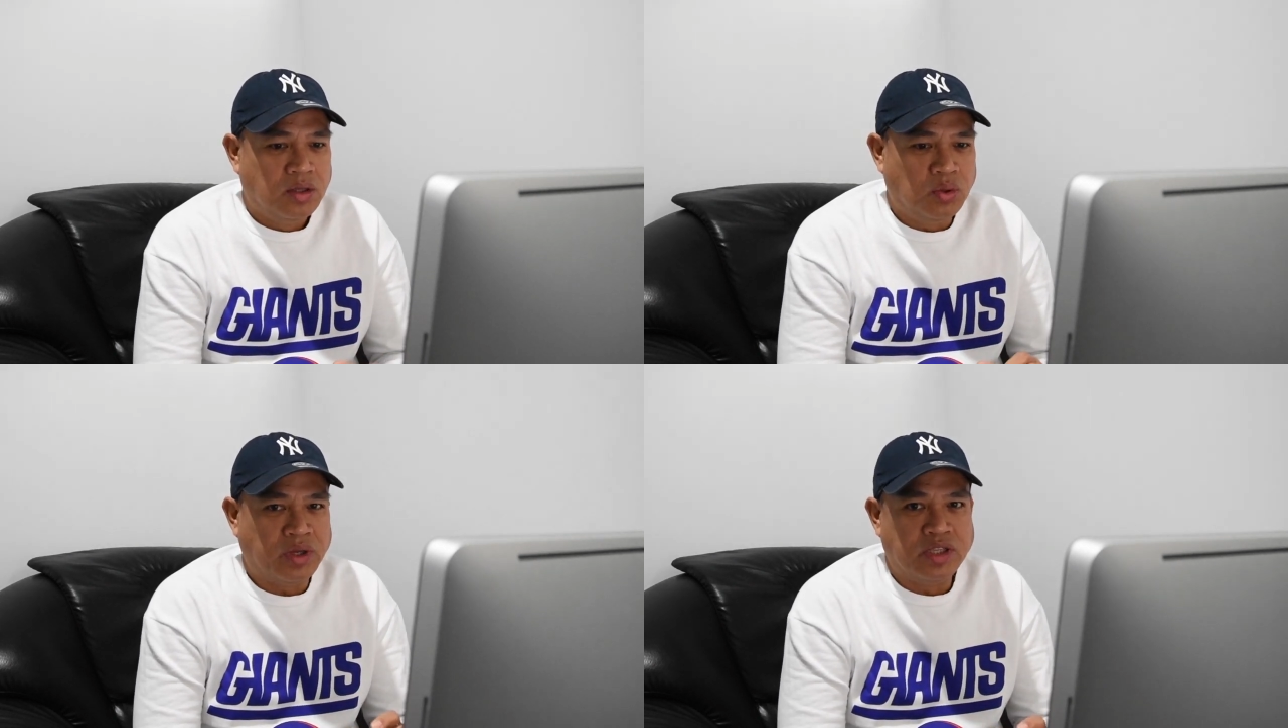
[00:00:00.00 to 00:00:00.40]

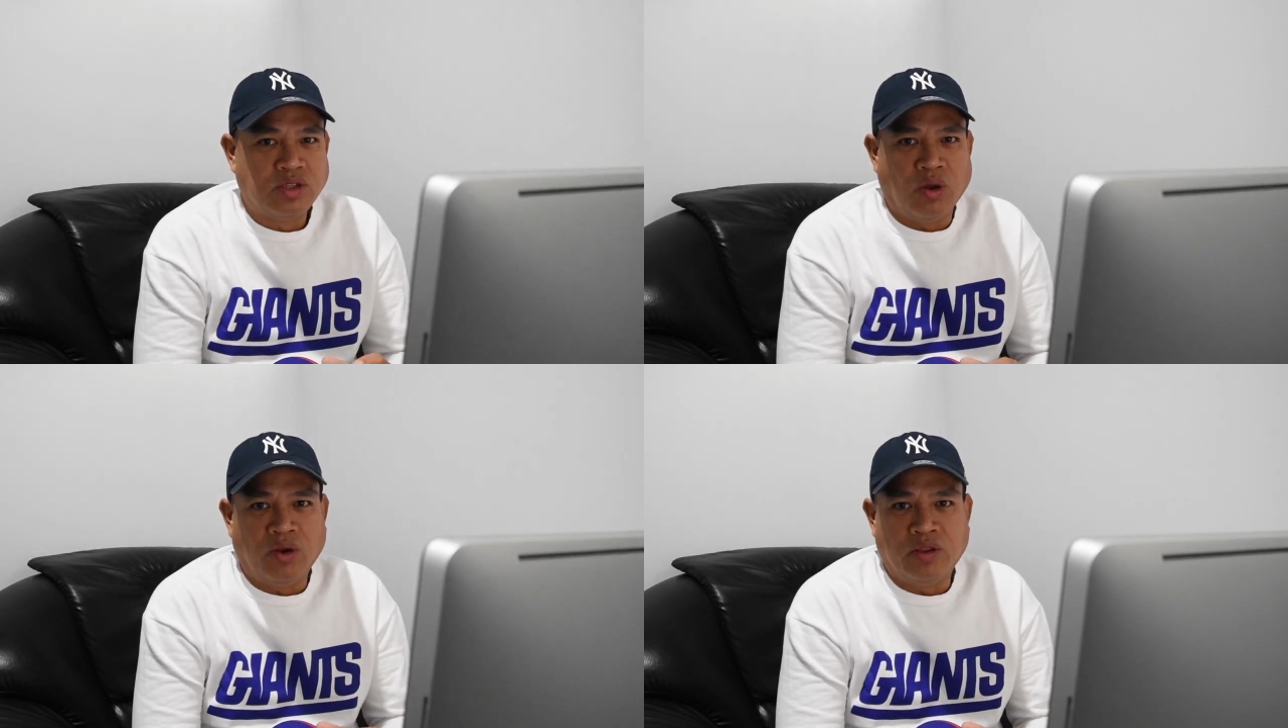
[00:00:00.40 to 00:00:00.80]
took
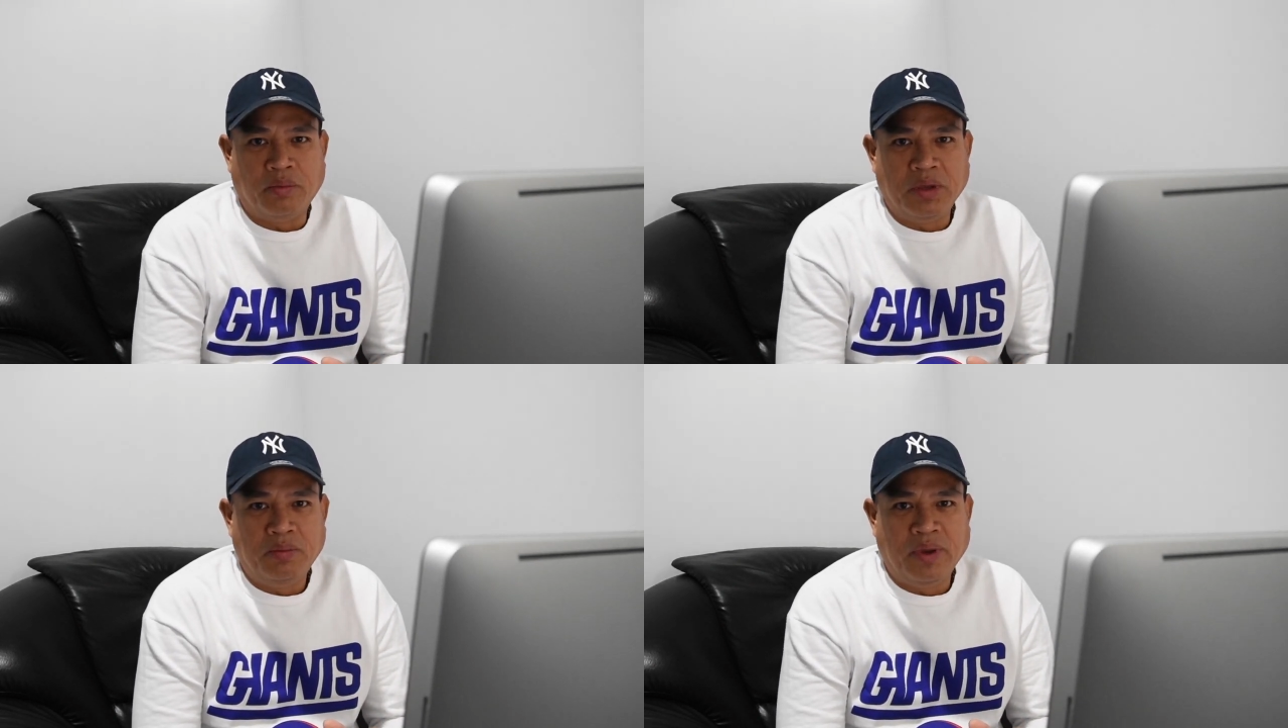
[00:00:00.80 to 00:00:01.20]
its toll on the
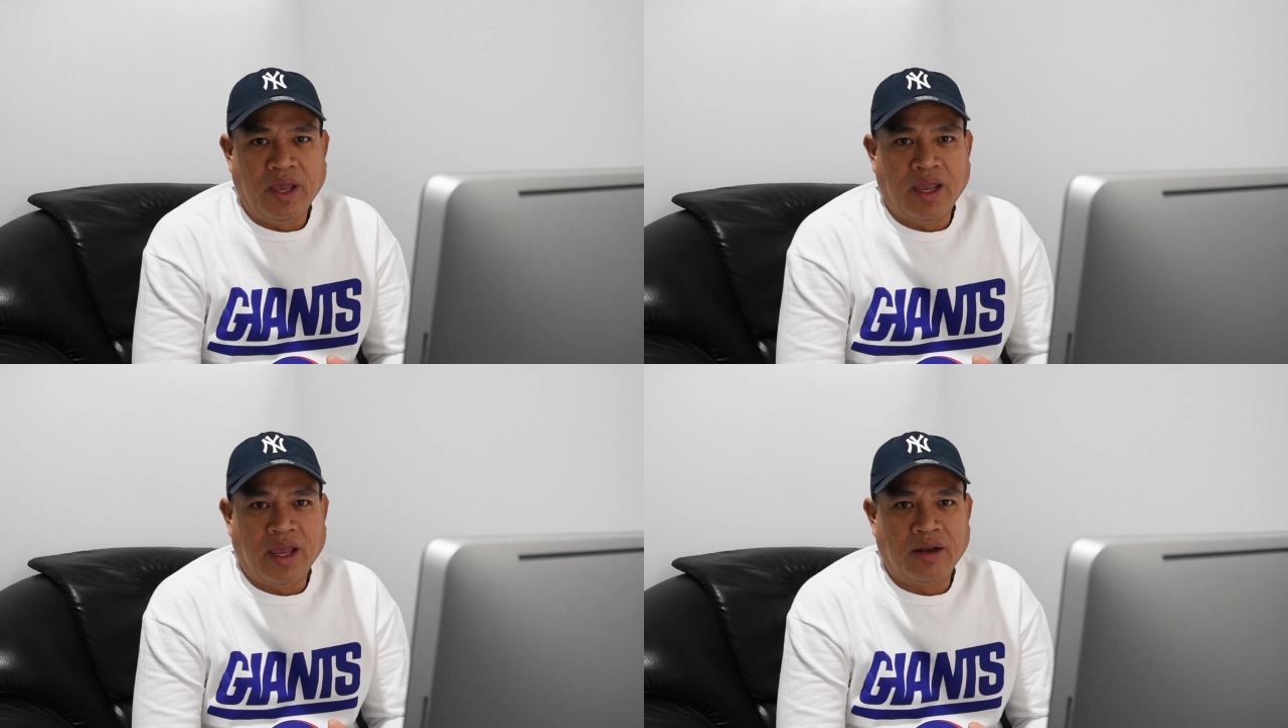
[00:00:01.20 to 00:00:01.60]

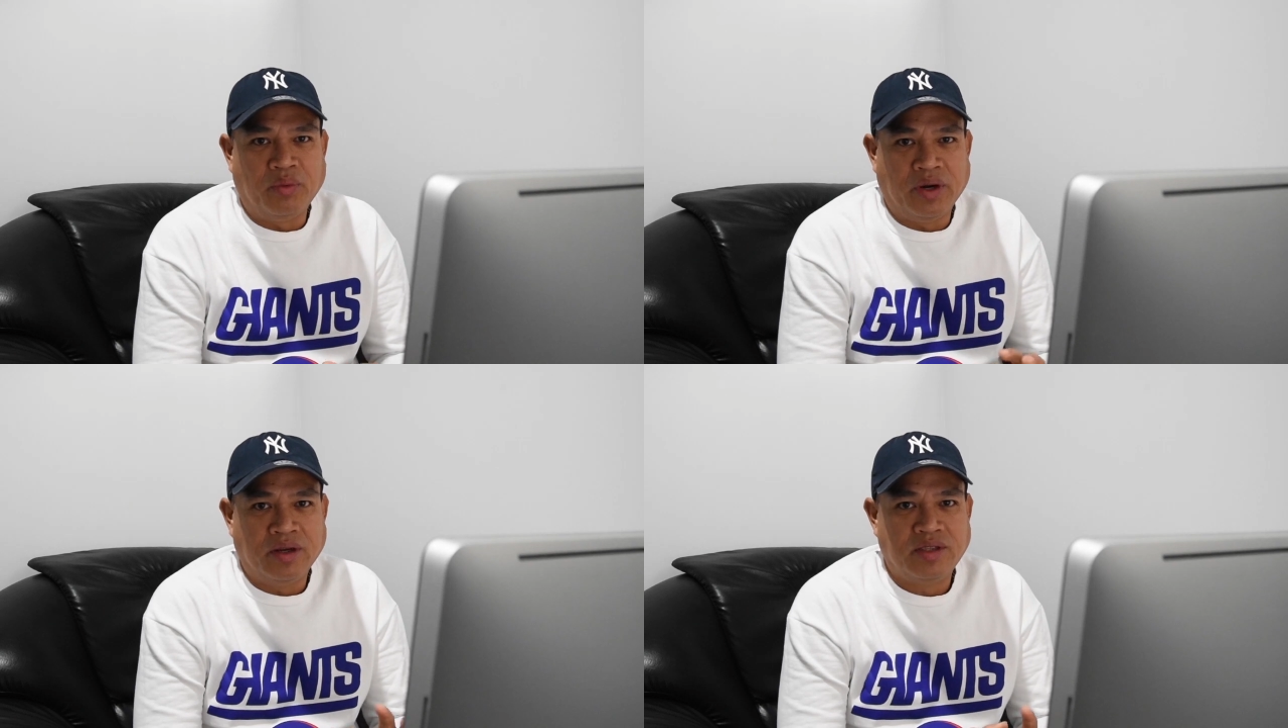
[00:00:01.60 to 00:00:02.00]
PBA, and
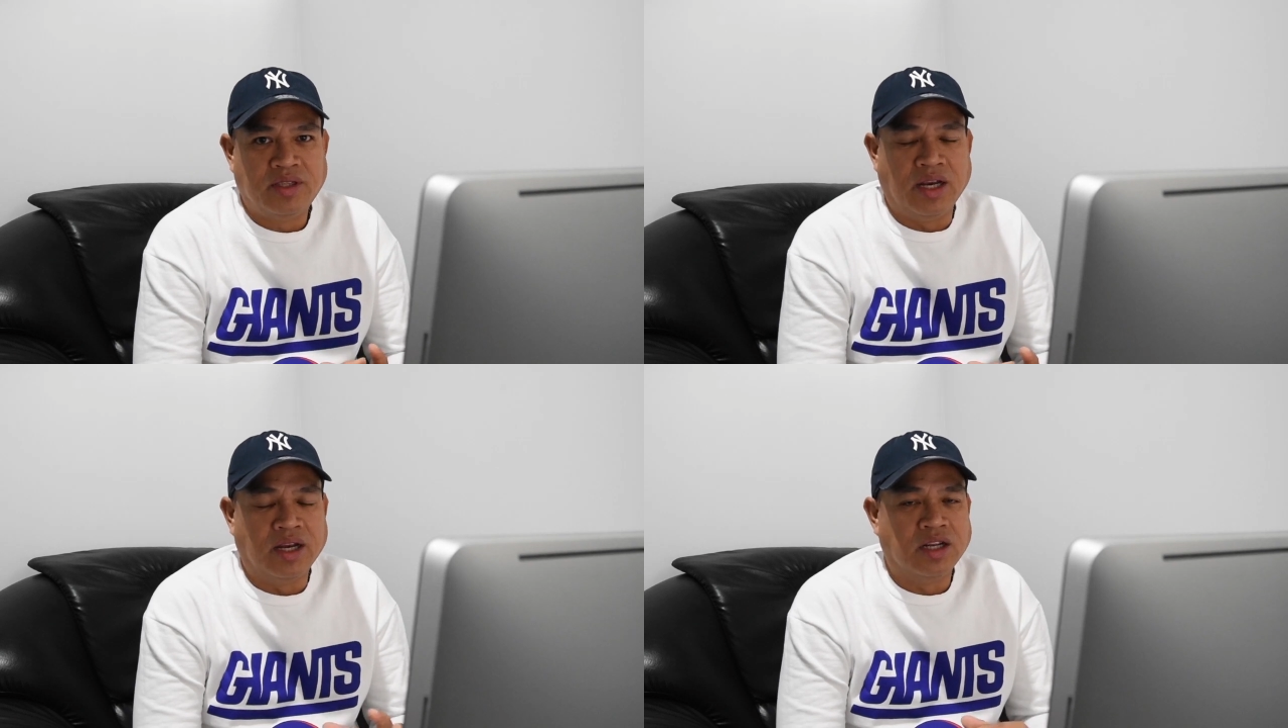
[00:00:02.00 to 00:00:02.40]
we're
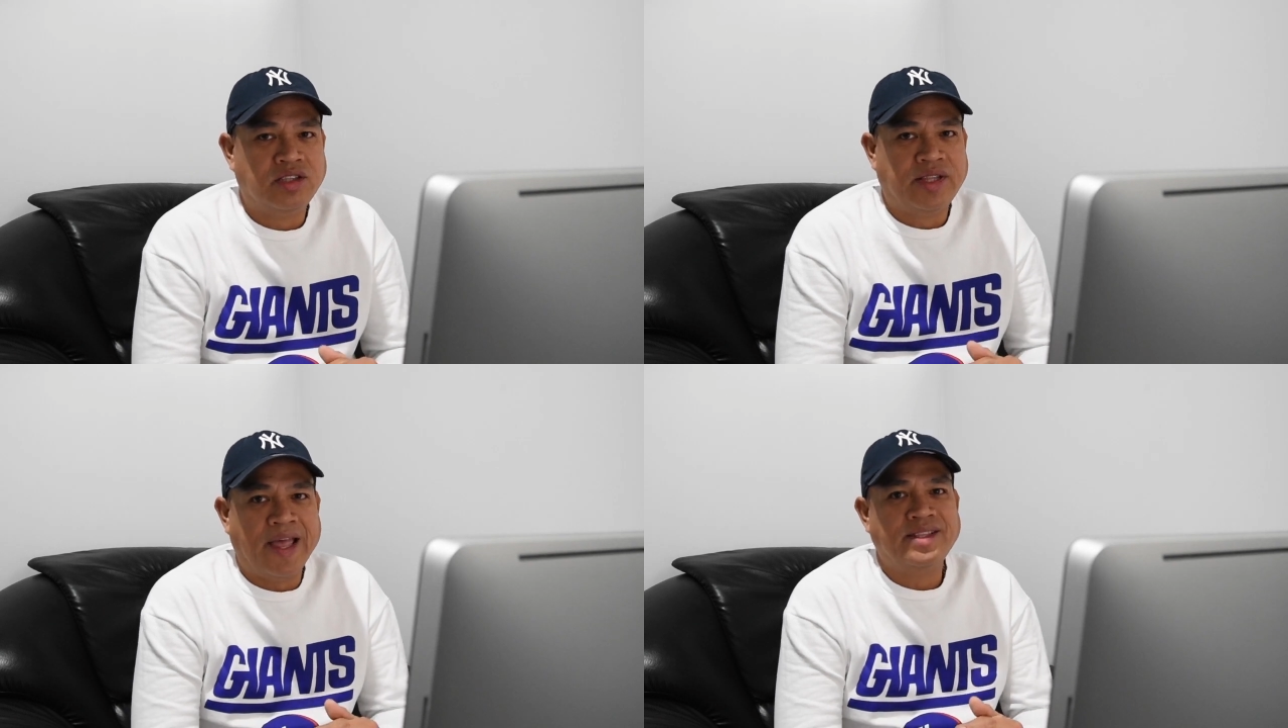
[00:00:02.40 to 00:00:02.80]
still in a
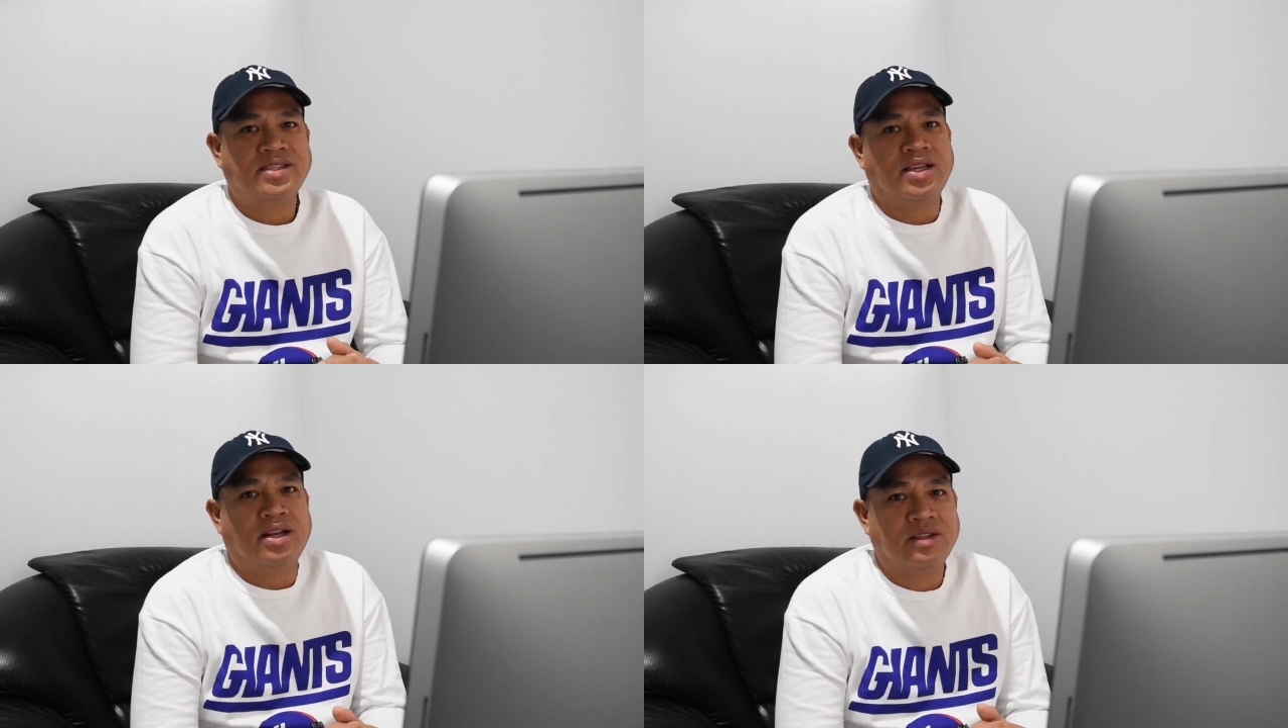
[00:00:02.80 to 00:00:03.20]
standstill.